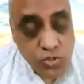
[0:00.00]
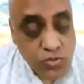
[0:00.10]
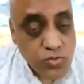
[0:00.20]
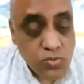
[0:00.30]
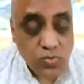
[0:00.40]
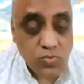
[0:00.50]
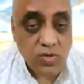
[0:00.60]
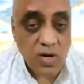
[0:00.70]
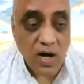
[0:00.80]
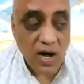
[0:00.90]
to
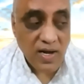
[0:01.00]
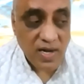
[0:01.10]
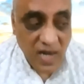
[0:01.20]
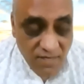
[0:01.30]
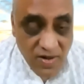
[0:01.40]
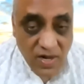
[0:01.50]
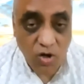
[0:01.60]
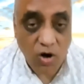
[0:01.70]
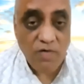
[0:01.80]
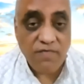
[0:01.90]
a
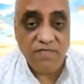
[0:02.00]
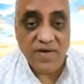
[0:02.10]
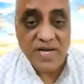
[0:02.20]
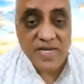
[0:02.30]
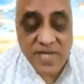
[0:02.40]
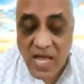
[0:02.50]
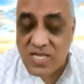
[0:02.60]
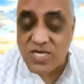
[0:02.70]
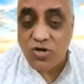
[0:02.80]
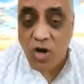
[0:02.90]
level of
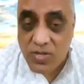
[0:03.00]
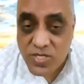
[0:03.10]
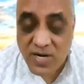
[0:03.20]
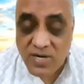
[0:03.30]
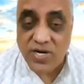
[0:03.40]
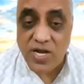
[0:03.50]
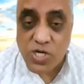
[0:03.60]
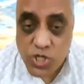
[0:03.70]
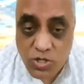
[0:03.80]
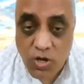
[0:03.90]
intense
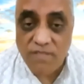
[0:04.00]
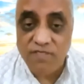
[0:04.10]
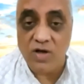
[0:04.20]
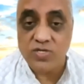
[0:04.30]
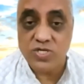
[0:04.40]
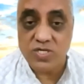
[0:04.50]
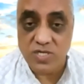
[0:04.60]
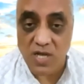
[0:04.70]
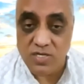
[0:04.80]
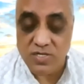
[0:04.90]
concentration of
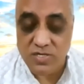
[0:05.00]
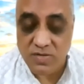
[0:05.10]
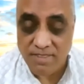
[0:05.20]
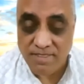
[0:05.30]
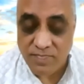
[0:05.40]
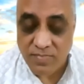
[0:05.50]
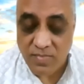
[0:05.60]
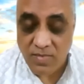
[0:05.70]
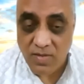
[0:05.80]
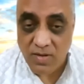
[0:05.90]
consciousness
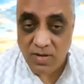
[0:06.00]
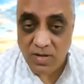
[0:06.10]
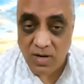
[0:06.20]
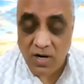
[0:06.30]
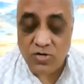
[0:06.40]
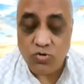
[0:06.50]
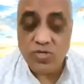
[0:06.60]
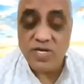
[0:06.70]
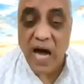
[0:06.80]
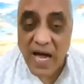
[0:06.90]
to
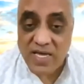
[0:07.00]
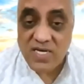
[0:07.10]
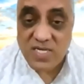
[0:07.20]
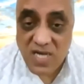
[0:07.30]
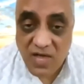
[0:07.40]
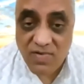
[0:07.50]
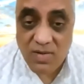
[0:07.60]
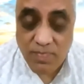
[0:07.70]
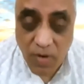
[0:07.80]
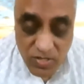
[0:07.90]
the highest
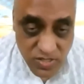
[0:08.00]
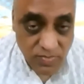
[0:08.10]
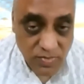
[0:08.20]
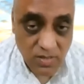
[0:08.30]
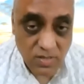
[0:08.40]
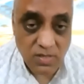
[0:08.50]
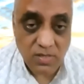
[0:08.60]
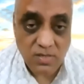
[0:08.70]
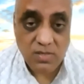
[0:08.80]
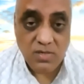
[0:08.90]
level possible
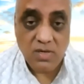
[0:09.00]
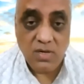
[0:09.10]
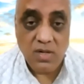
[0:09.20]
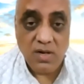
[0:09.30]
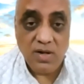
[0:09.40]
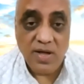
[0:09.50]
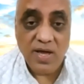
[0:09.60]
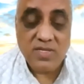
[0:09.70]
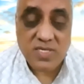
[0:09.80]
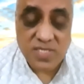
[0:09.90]

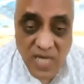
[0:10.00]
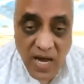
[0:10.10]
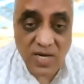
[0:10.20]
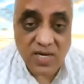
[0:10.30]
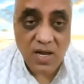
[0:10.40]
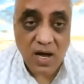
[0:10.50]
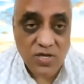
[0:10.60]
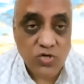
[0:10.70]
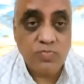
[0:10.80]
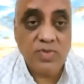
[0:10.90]
inside
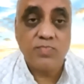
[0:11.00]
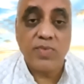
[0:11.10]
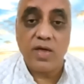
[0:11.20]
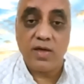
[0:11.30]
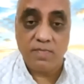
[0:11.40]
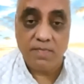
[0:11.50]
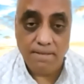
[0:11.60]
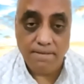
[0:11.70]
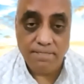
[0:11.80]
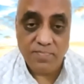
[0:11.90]
a human being.
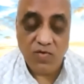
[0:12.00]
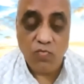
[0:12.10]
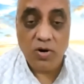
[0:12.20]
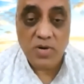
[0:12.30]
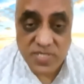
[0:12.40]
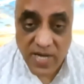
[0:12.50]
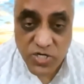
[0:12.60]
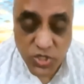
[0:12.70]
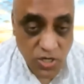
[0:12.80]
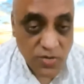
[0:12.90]
What is
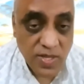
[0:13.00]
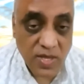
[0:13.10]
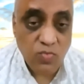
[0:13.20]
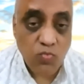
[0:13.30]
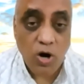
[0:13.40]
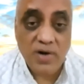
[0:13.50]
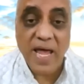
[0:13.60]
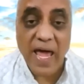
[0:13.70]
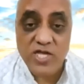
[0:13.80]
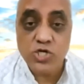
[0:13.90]
that journey? What
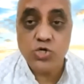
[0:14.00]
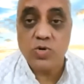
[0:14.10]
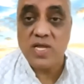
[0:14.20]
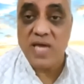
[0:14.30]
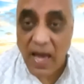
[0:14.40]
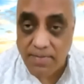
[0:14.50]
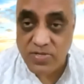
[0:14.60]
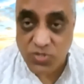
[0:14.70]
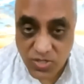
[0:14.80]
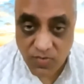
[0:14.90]
actually
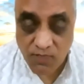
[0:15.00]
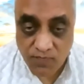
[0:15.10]
happens?